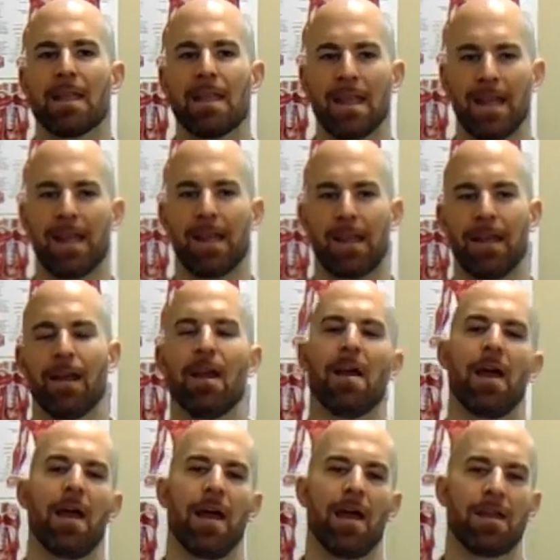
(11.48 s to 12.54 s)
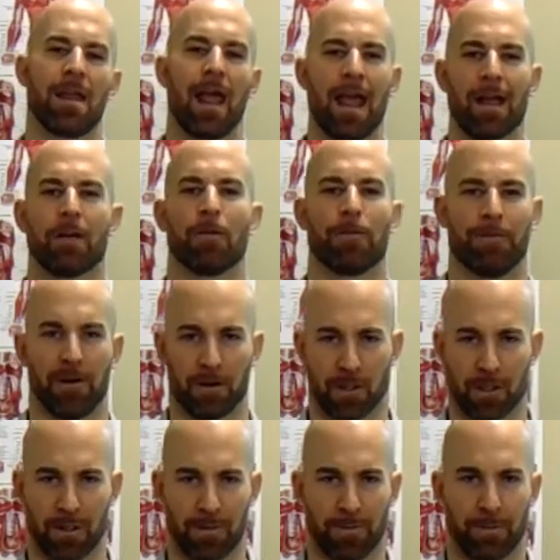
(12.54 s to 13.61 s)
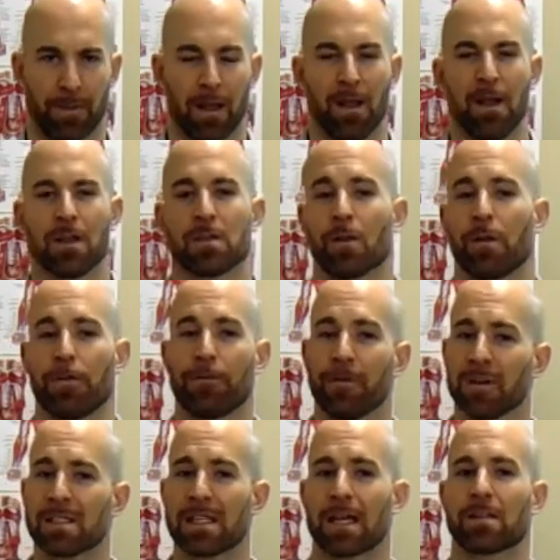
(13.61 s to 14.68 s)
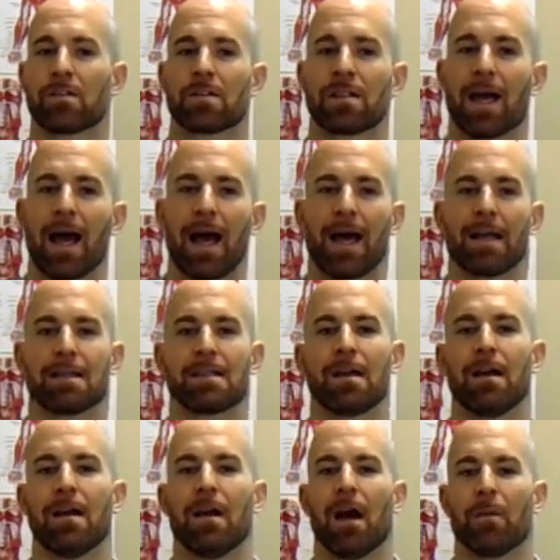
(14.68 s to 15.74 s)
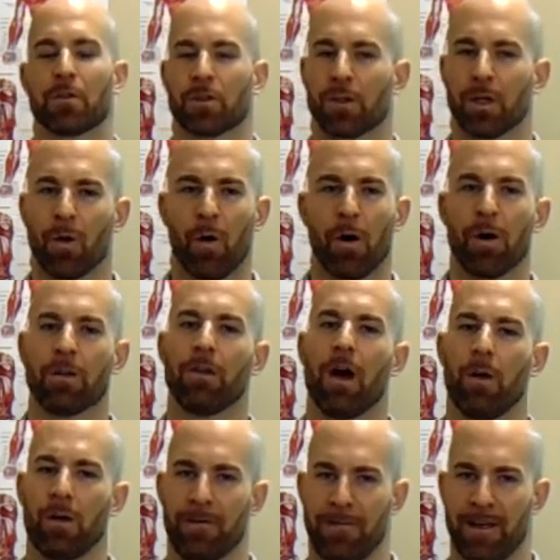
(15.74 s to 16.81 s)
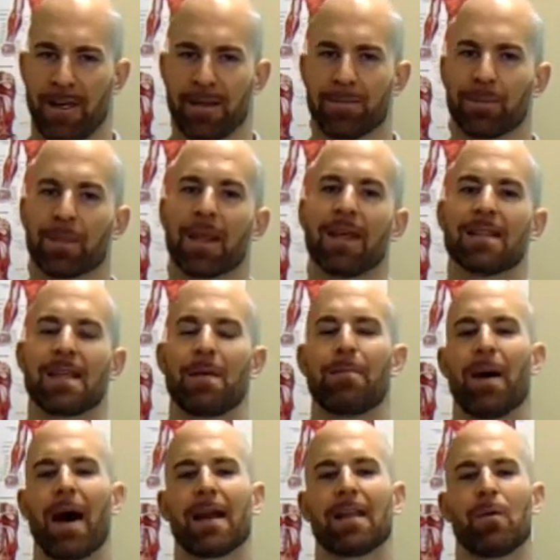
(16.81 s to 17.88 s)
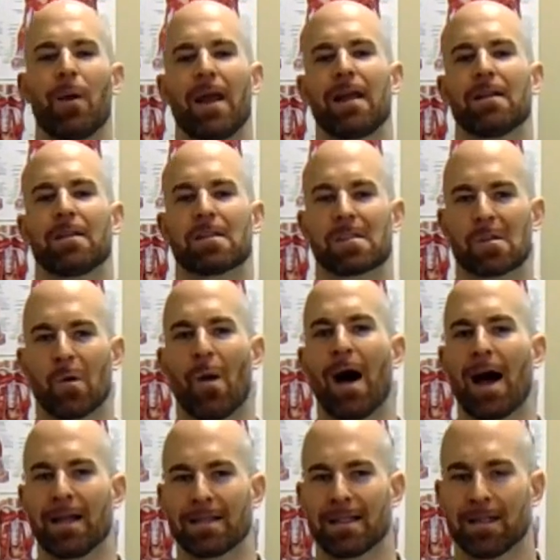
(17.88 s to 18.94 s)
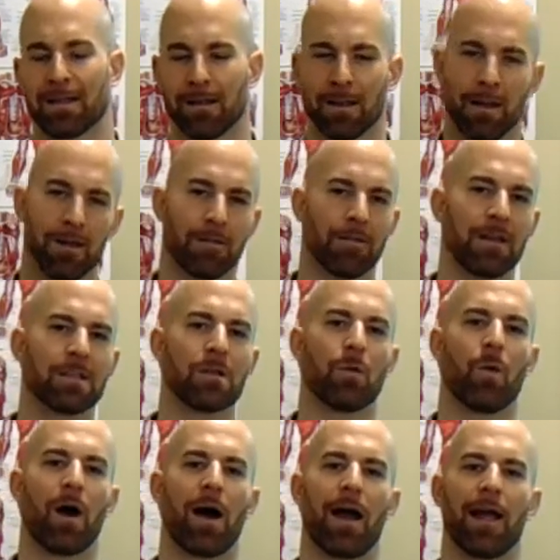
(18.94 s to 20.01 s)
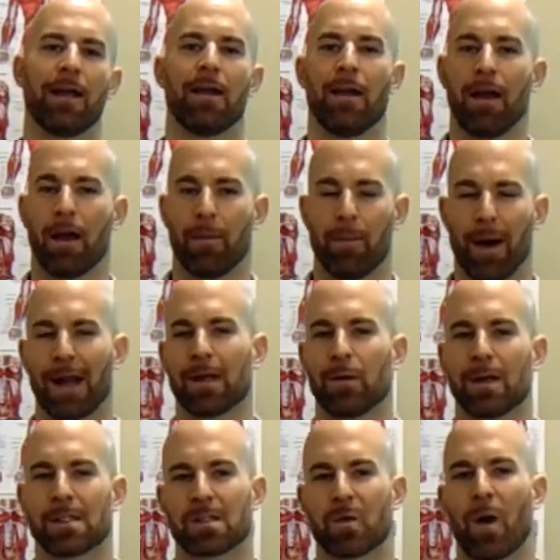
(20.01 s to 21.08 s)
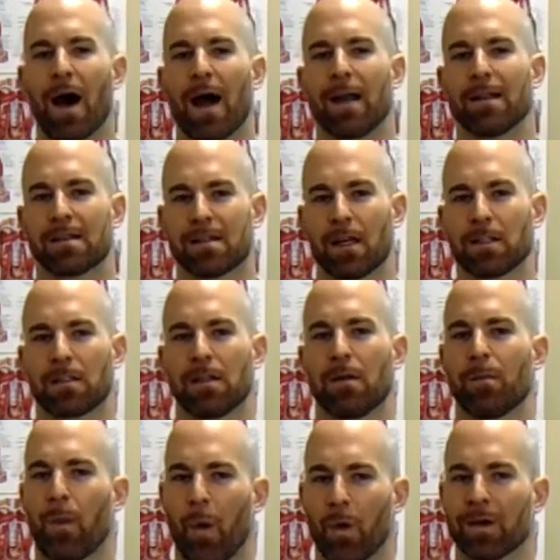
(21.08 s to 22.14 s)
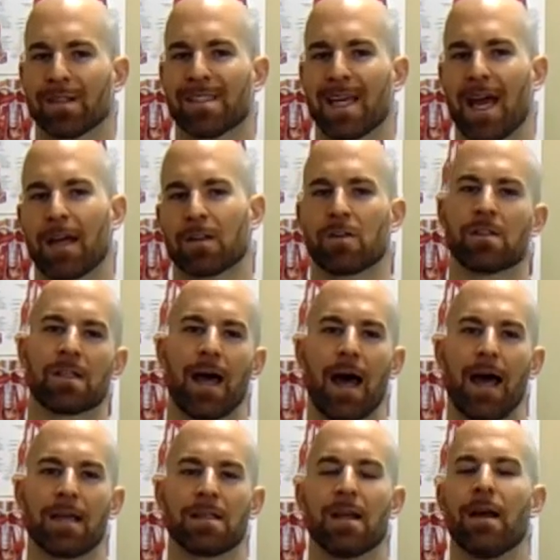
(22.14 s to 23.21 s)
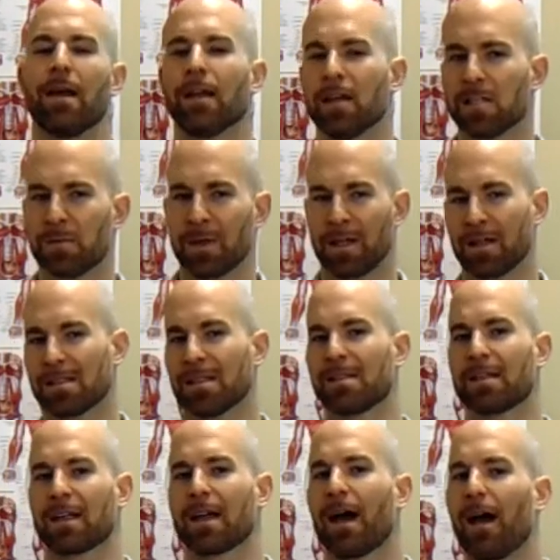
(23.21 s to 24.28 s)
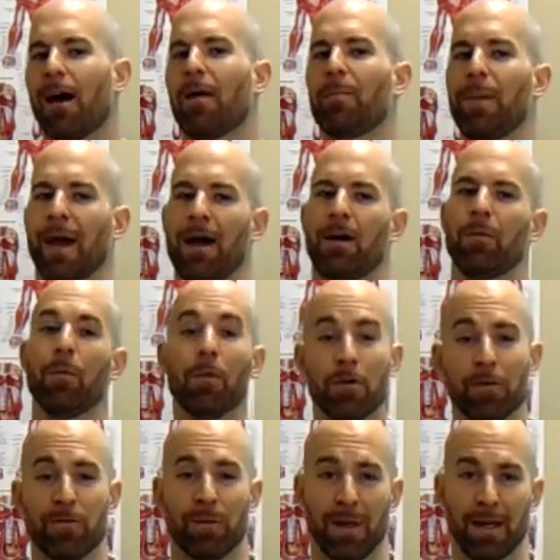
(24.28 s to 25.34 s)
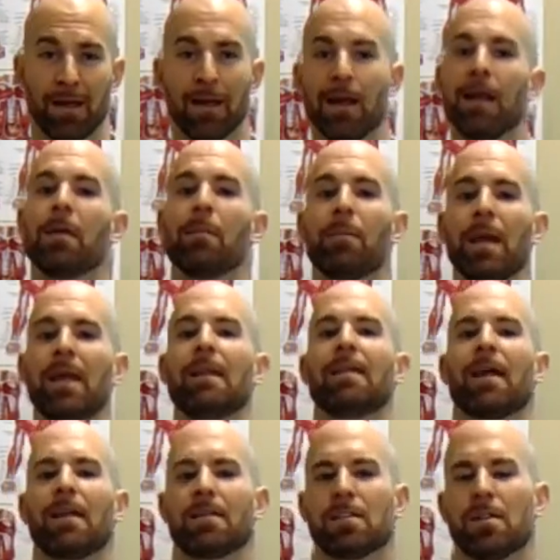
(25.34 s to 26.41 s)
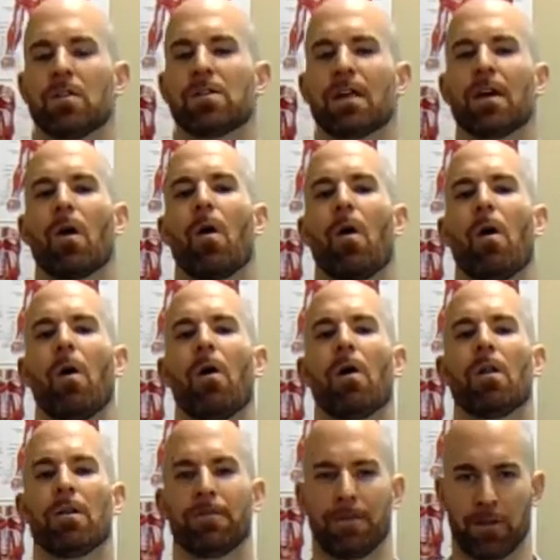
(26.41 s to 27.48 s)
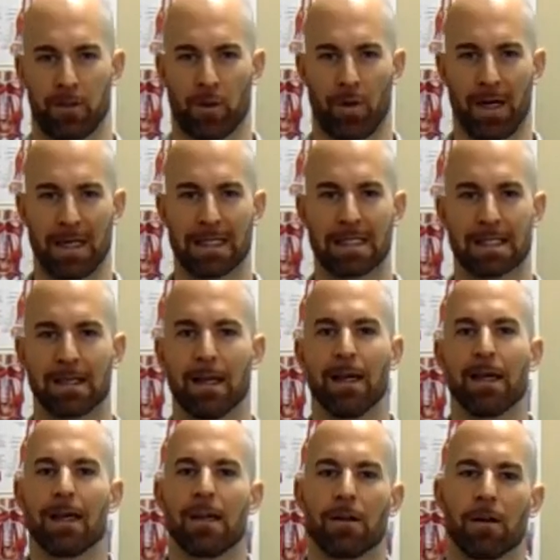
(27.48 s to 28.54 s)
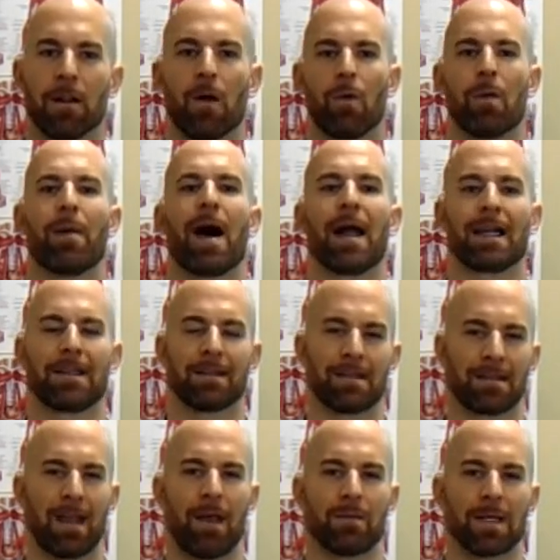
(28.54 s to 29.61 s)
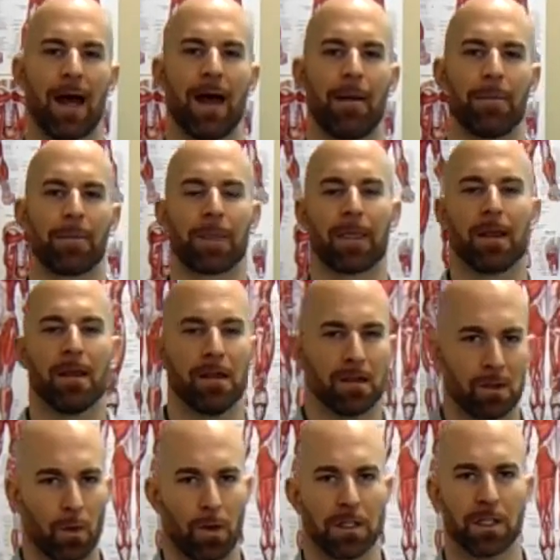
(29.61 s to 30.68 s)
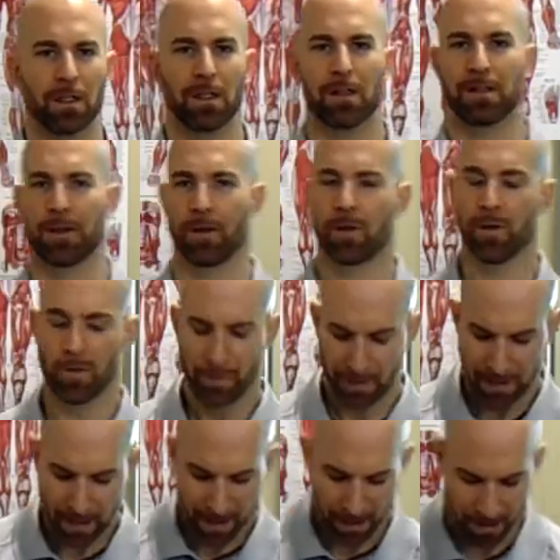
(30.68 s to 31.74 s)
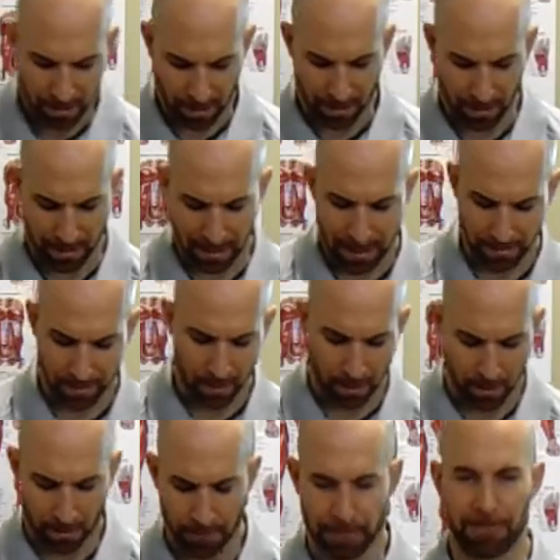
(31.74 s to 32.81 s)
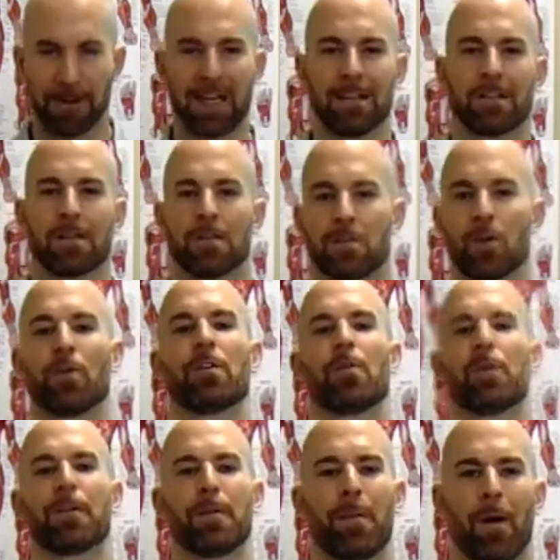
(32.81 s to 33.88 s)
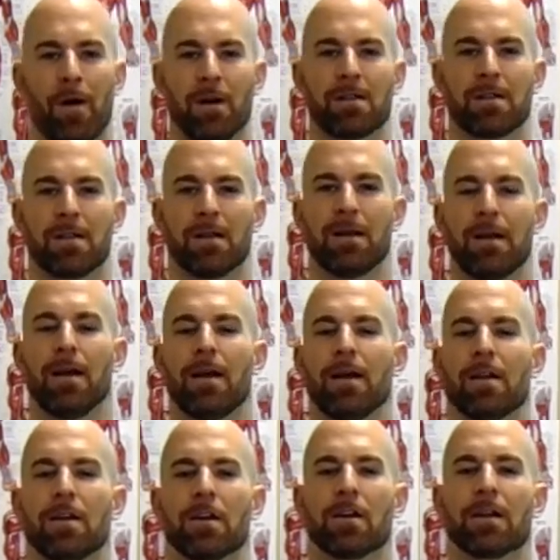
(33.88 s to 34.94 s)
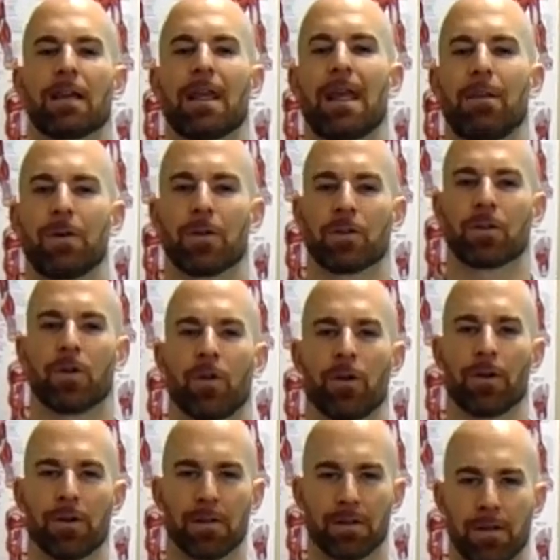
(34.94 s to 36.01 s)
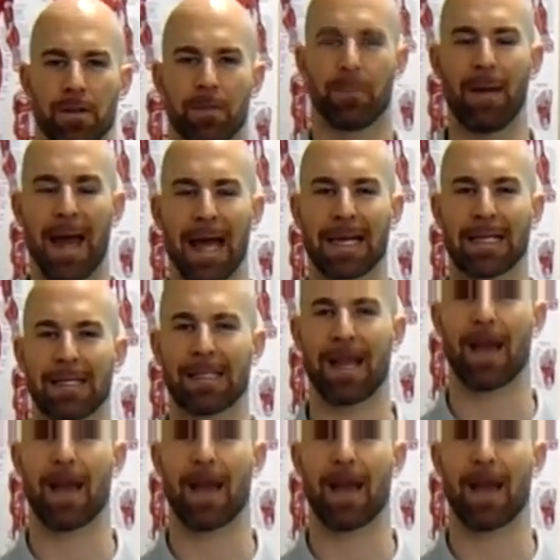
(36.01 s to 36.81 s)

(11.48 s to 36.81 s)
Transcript: knee, and ankle function. So the first exercise, I'm sure you all know of it, is a bodyweight squat. And the reason why a bodyweight squat is such an important exercise is because it's a compound movement, meaning that it's using all of the joints in your lower body at the same time. So what you're going to do is you're going to keep your feet shoulder width apart, you're going to keep your shoulders back and